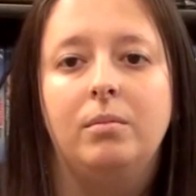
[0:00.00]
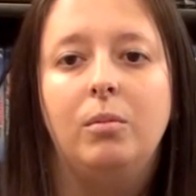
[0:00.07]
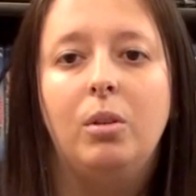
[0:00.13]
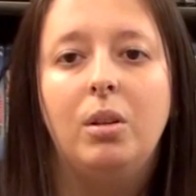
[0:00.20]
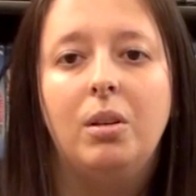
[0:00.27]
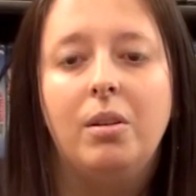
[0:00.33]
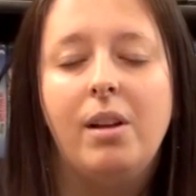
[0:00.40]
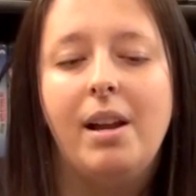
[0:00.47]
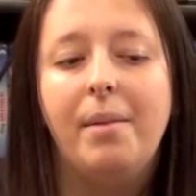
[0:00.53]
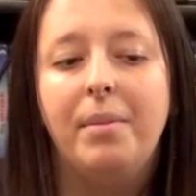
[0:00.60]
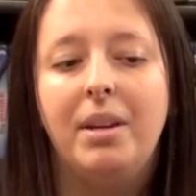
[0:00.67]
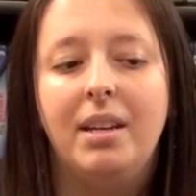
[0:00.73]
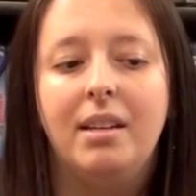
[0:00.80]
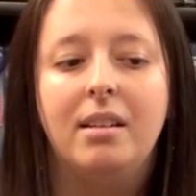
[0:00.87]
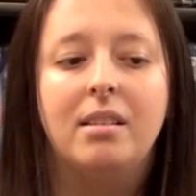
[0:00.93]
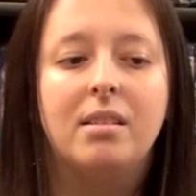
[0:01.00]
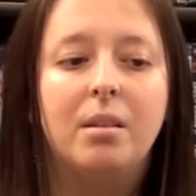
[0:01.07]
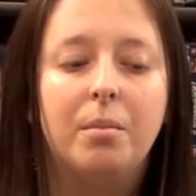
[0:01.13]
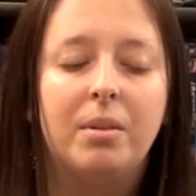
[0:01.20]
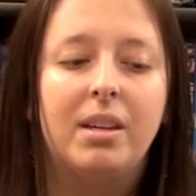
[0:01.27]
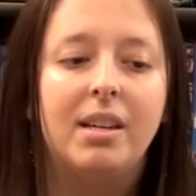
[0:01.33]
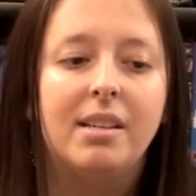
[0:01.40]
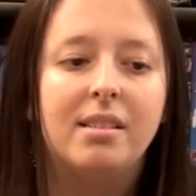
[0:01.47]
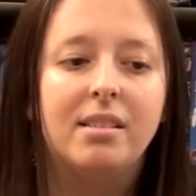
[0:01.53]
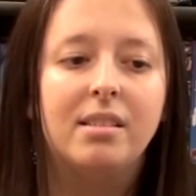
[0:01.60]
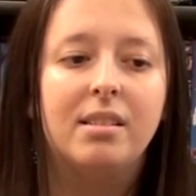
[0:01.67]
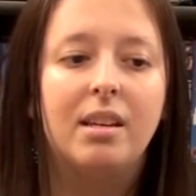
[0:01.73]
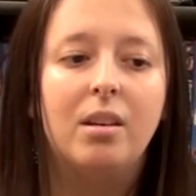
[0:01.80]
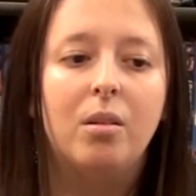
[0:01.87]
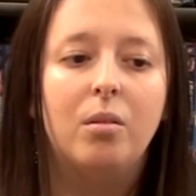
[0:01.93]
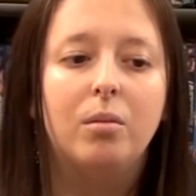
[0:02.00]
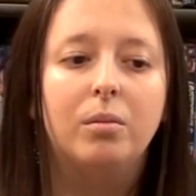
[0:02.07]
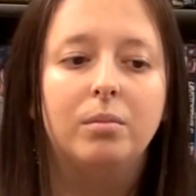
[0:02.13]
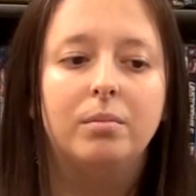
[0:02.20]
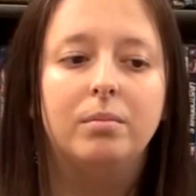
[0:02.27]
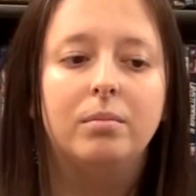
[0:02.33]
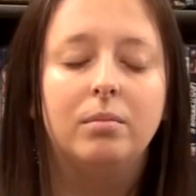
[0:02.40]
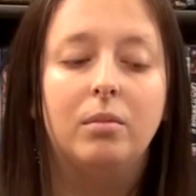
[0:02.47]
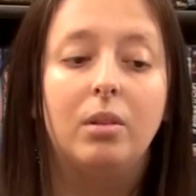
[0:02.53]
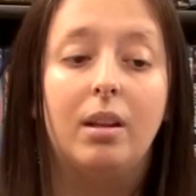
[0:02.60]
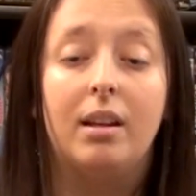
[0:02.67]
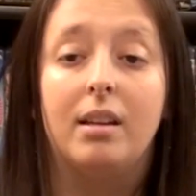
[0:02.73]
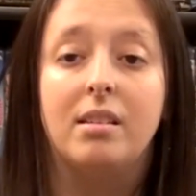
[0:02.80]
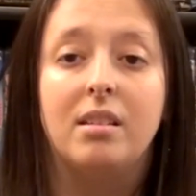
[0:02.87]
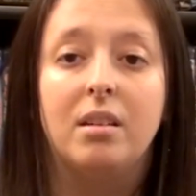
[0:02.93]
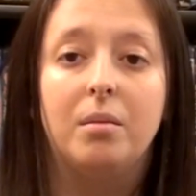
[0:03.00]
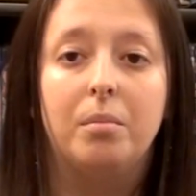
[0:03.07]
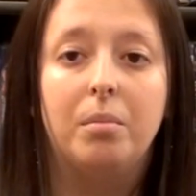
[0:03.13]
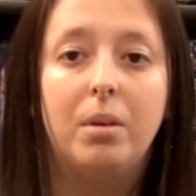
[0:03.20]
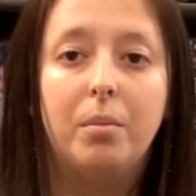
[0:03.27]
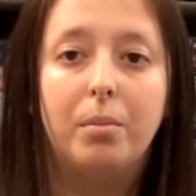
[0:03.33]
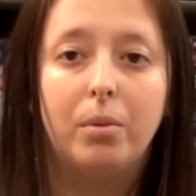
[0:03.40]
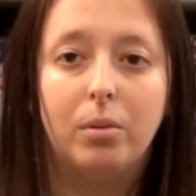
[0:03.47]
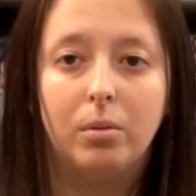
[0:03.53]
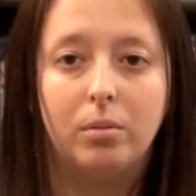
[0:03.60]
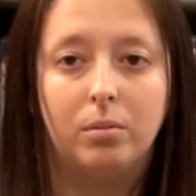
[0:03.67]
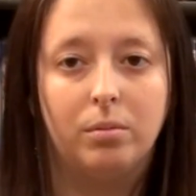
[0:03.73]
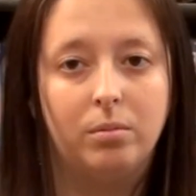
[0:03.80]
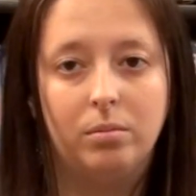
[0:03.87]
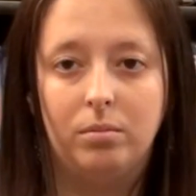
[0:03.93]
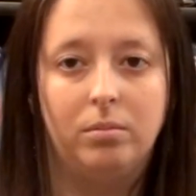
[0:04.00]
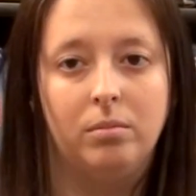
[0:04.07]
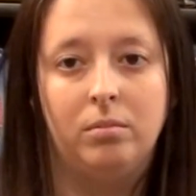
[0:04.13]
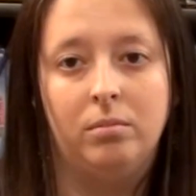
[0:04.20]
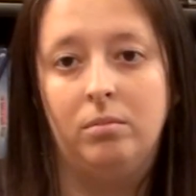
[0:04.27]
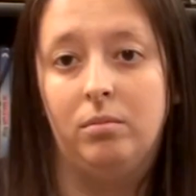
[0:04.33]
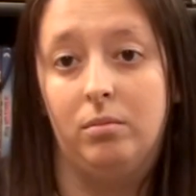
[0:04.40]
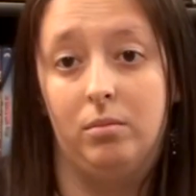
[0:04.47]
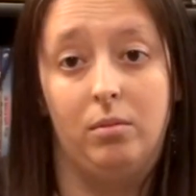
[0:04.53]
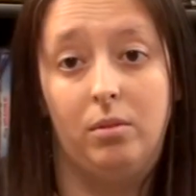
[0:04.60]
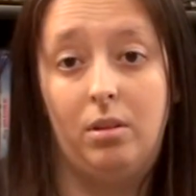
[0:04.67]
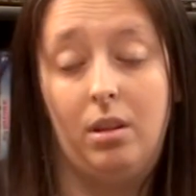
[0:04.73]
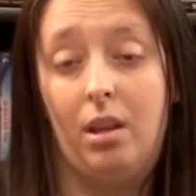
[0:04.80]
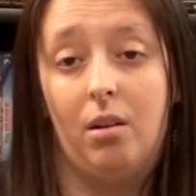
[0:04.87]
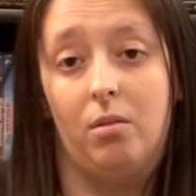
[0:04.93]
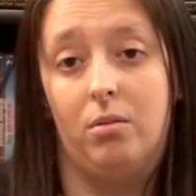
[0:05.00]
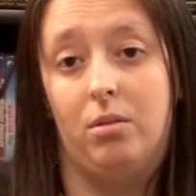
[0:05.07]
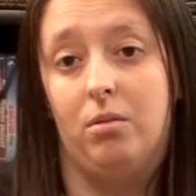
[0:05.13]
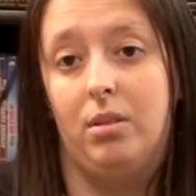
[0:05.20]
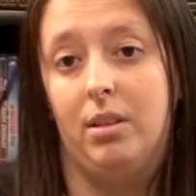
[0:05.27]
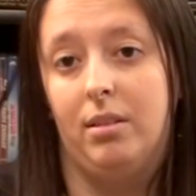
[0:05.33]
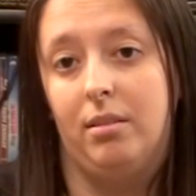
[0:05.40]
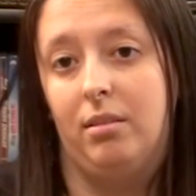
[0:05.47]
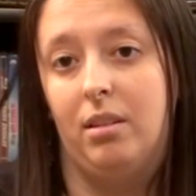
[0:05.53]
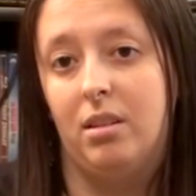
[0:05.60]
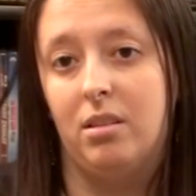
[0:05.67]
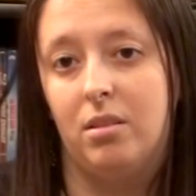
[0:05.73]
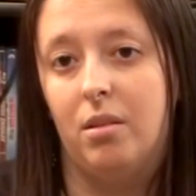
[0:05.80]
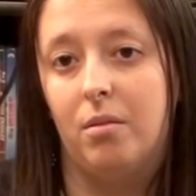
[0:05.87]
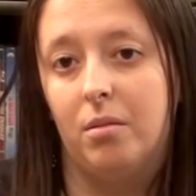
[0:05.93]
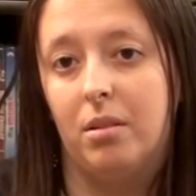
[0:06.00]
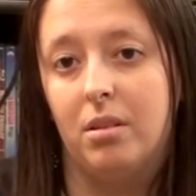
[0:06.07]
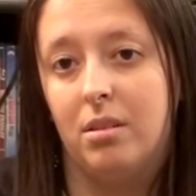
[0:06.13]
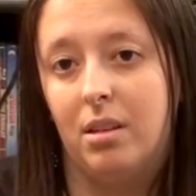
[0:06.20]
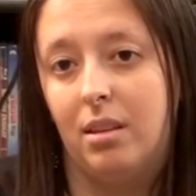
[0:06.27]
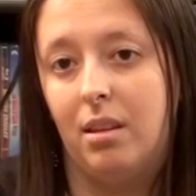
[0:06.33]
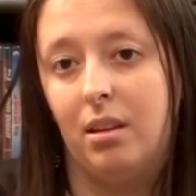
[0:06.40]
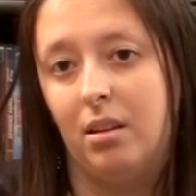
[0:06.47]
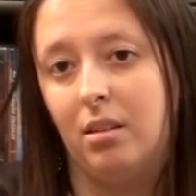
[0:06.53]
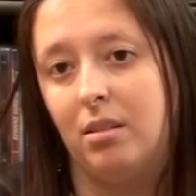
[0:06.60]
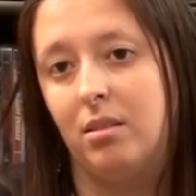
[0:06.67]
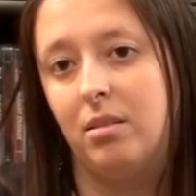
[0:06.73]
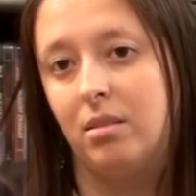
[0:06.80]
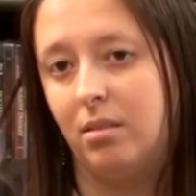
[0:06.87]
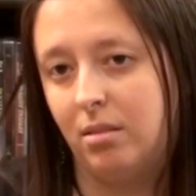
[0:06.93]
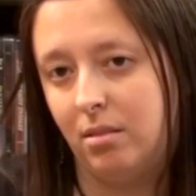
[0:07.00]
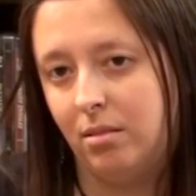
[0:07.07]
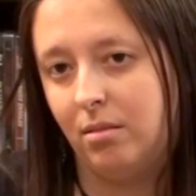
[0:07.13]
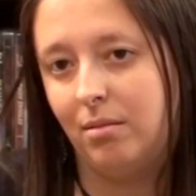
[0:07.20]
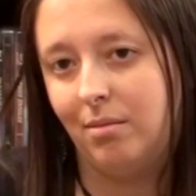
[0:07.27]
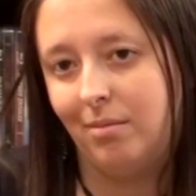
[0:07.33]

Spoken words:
well, I mean, in some cases, I know, you know, like I said, people, they don't do it. They just don't, because they think it's